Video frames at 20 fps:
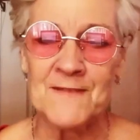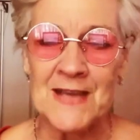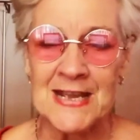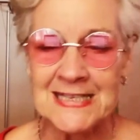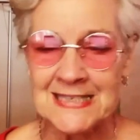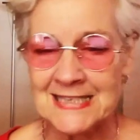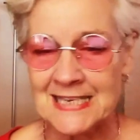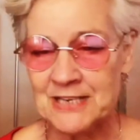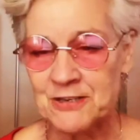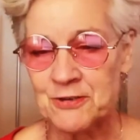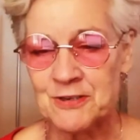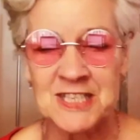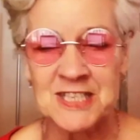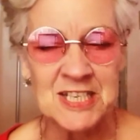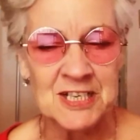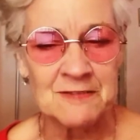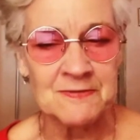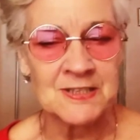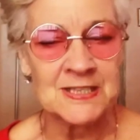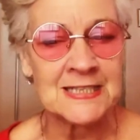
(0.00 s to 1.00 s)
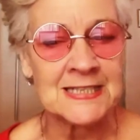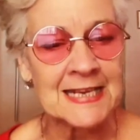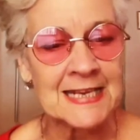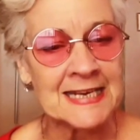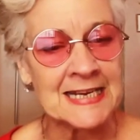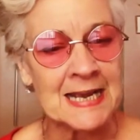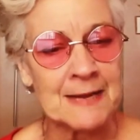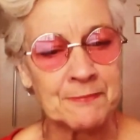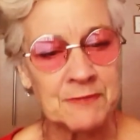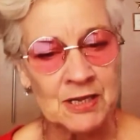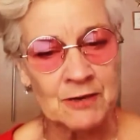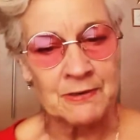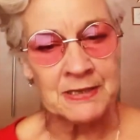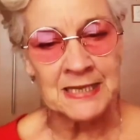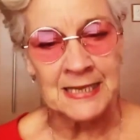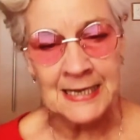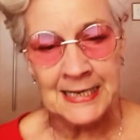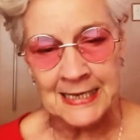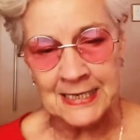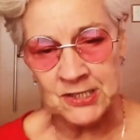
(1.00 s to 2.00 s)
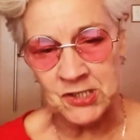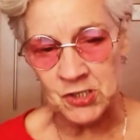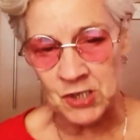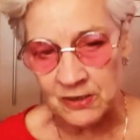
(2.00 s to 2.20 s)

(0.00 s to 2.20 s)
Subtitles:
fancied herself sitting up there in the head's